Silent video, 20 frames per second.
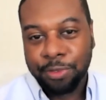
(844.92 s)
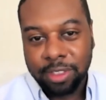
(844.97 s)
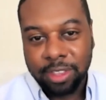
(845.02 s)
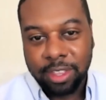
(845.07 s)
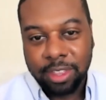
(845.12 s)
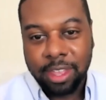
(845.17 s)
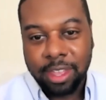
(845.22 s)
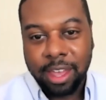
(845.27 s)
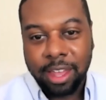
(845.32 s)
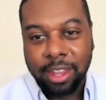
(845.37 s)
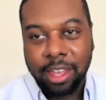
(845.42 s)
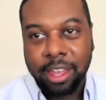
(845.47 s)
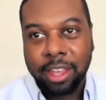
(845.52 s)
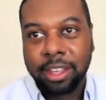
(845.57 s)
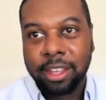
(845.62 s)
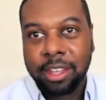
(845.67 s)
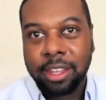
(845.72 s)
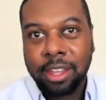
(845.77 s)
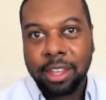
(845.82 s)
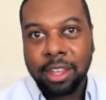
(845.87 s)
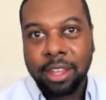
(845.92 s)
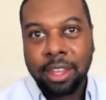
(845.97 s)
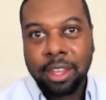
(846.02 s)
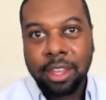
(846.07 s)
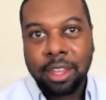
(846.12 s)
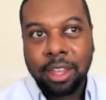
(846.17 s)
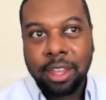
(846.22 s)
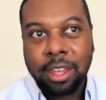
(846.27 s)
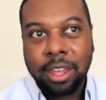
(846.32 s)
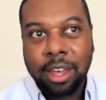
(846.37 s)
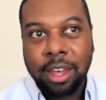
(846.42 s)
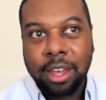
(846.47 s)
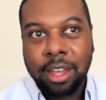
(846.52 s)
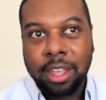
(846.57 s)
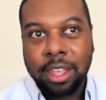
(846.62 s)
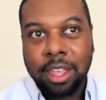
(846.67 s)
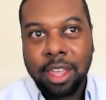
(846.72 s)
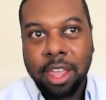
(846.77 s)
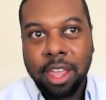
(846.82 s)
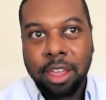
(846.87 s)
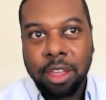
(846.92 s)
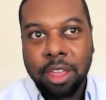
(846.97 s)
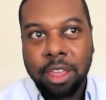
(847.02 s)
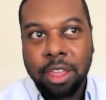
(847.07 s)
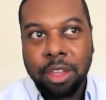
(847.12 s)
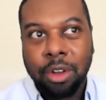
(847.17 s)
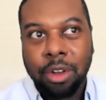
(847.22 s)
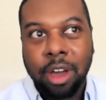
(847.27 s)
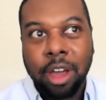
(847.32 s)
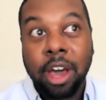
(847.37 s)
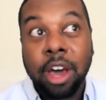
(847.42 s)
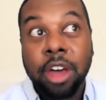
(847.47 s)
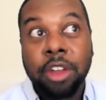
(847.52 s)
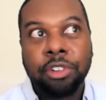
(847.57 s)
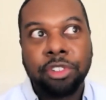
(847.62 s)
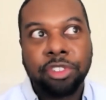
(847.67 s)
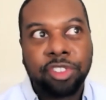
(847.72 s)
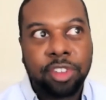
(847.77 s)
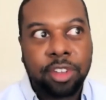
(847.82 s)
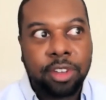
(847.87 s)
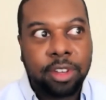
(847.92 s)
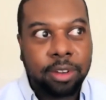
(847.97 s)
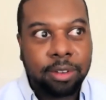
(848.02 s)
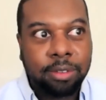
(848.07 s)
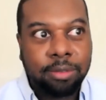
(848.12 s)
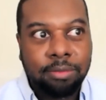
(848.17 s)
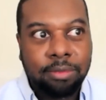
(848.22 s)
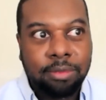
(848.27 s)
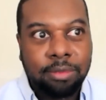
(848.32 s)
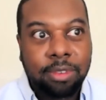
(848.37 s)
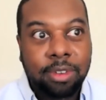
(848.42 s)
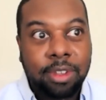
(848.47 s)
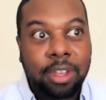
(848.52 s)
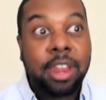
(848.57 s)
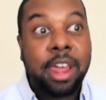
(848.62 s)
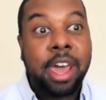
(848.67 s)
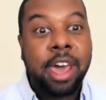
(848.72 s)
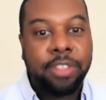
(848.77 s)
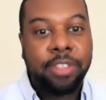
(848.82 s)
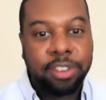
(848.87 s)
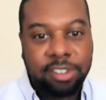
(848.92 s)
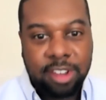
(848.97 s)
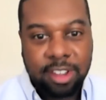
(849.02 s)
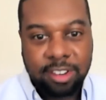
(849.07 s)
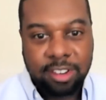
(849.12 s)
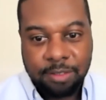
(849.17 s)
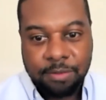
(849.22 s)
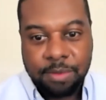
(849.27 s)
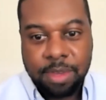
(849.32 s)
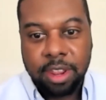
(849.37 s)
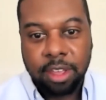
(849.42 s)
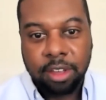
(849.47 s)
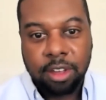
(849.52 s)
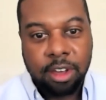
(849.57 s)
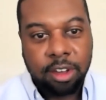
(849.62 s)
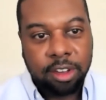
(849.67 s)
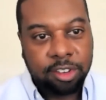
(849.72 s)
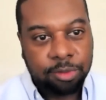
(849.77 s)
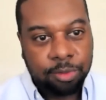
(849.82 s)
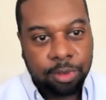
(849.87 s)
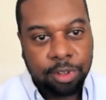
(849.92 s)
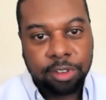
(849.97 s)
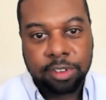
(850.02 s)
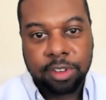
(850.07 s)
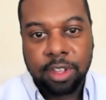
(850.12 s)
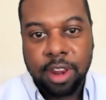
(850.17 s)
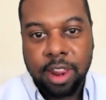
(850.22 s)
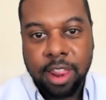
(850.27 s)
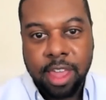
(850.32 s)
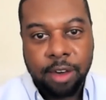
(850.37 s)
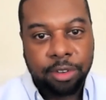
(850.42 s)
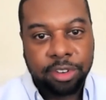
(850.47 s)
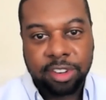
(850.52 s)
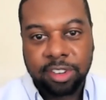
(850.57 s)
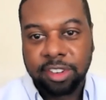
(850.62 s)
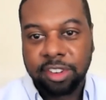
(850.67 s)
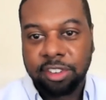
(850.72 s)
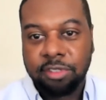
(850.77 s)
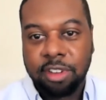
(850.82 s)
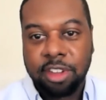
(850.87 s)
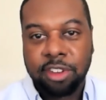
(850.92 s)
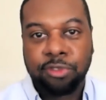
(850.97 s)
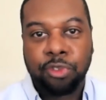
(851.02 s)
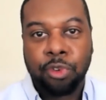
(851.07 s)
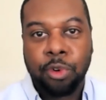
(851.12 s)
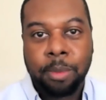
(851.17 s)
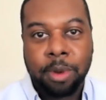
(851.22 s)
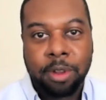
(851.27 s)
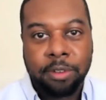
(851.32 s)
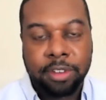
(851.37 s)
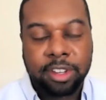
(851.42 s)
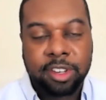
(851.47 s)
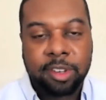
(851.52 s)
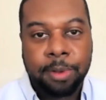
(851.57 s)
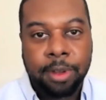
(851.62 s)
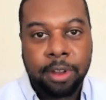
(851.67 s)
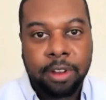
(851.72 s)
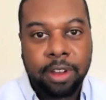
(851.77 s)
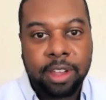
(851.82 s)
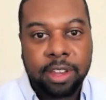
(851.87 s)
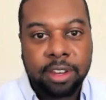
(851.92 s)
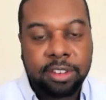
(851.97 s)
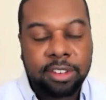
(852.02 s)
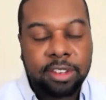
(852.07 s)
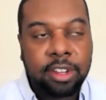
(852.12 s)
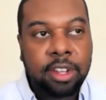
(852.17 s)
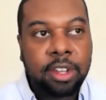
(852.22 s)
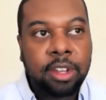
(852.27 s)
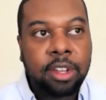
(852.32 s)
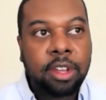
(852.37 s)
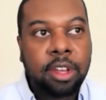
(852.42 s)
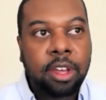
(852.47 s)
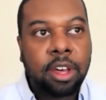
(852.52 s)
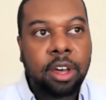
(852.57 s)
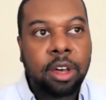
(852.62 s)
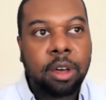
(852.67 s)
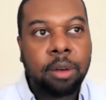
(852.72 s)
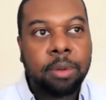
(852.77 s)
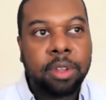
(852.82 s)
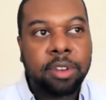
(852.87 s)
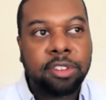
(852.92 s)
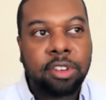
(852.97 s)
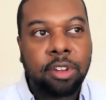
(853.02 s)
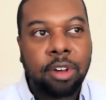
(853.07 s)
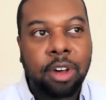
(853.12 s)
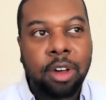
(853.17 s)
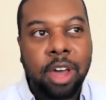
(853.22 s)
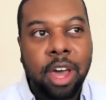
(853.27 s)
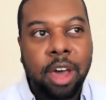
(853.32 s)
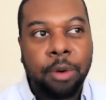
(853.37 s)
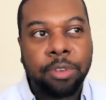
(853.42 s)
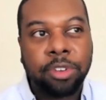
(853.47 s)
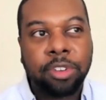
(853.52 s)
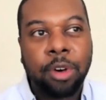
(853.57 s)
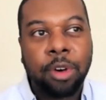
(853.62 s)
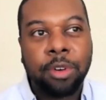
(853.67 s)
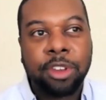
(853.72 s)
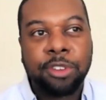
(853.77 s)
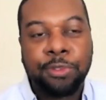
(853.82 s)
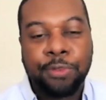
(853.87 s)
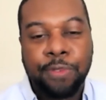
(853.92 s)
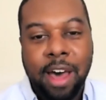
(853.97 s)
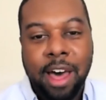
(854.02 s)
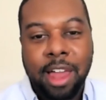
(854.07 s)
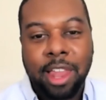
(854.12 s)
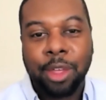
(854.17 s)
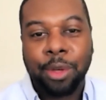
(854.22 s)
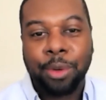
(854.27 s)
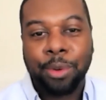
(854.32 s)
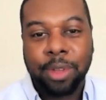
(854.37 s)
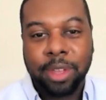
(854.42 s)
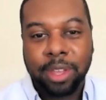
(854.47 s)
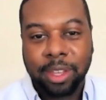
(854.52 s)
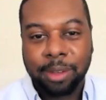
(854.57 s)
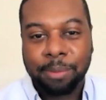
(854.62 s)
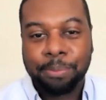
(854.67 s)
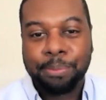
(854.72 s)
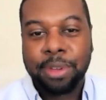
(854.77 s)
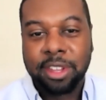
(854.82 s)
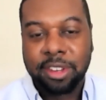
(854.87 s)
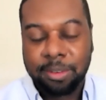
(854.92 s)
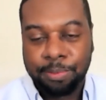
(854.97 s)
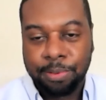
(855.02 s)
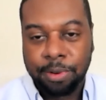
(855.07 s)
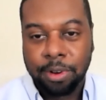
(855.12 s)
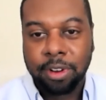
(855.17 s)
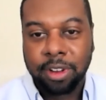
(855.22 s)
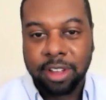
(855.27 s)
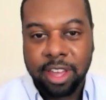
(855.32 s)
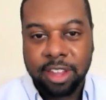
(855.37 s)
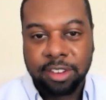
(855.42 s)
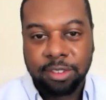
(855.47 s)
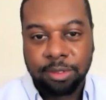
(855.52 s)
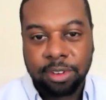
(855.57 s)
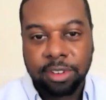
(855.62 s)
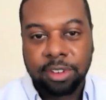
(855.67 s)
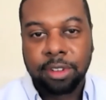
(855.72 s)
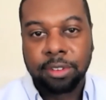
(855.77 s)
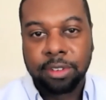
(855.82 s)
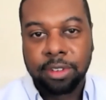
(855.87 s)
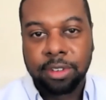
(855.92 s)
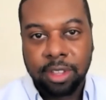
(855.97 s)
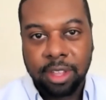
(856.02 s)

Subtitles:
than that. Like, you know, I understood and had the chance of meeting August Wilson, and that was just a transformative experience. And so I was always following Pittsburgh as a result of